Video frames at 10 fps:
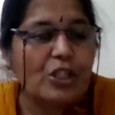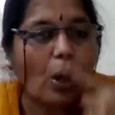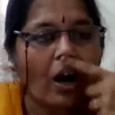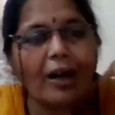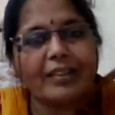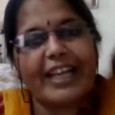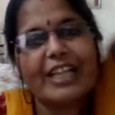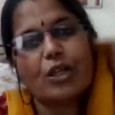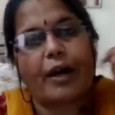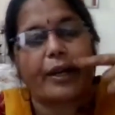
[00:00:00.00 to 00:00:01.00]
So all
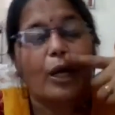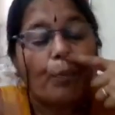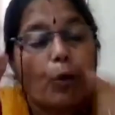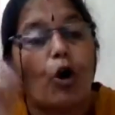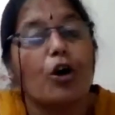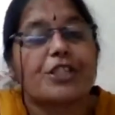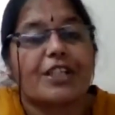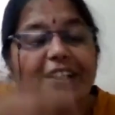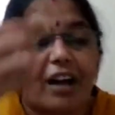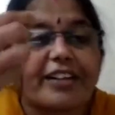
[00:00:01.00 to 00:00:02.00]
these are
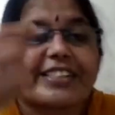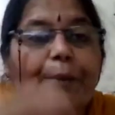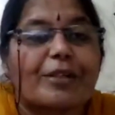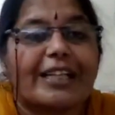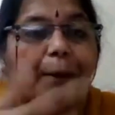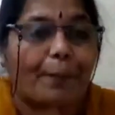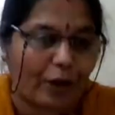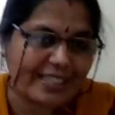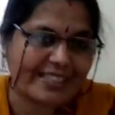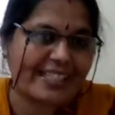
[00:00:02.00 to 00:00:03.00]
post-transcriptional
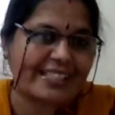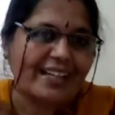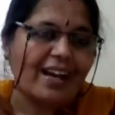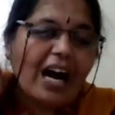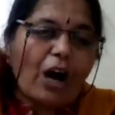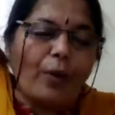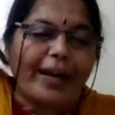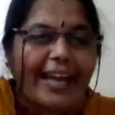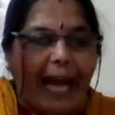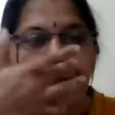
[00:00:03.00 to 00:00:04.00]
processes. How
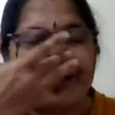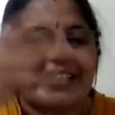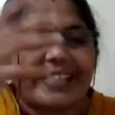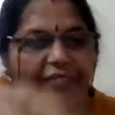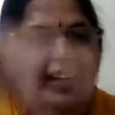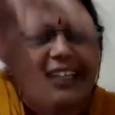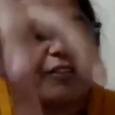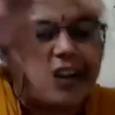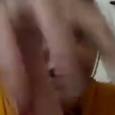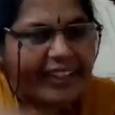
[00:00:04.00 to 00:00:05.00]
a cap is given at a
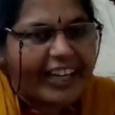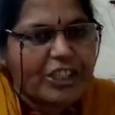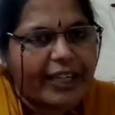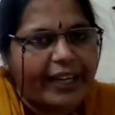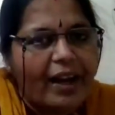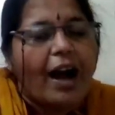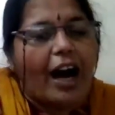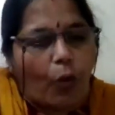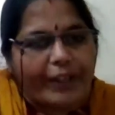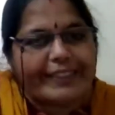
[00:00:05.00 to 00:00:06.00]
5' end,
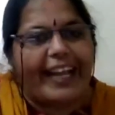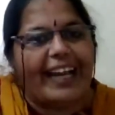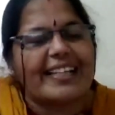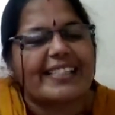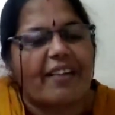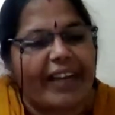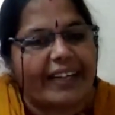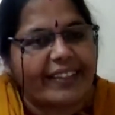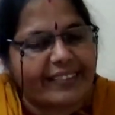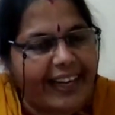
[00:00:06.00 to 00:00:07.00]
how a tail is given
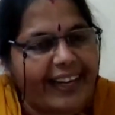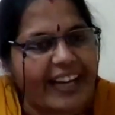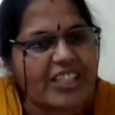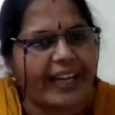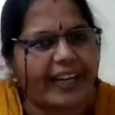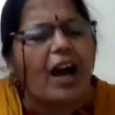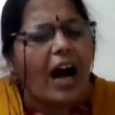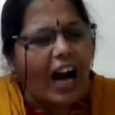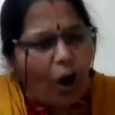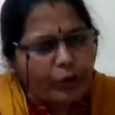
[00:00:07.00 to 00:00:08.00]
at a 3' end,
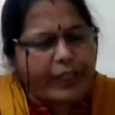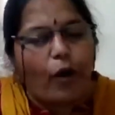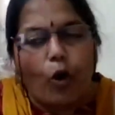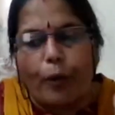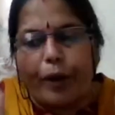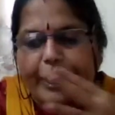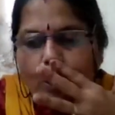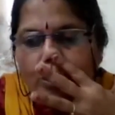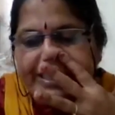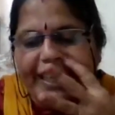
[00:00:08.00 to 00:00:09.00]
how the
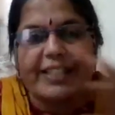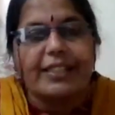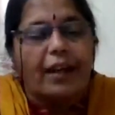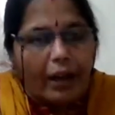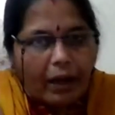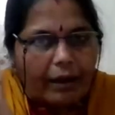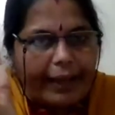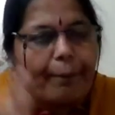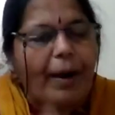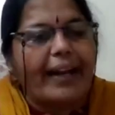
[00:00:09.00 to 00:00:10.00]
heterogeneous
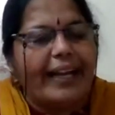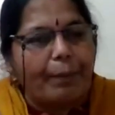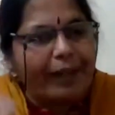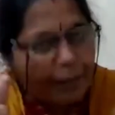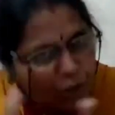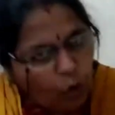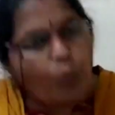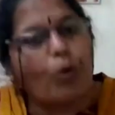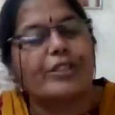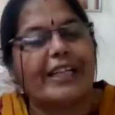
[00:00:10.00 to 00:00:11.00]
mRNA becomes
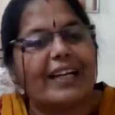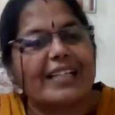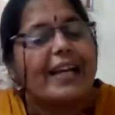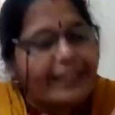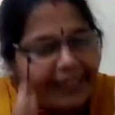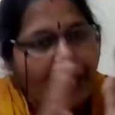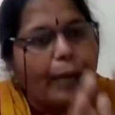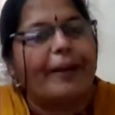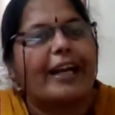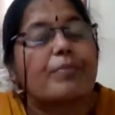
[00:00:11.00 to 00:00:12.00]
homogeneous, then
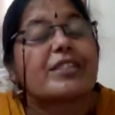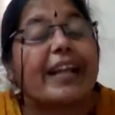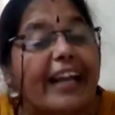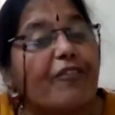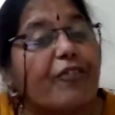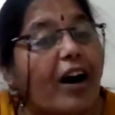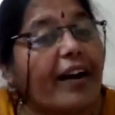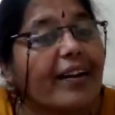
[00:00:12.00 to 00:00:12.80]
it becomes ready for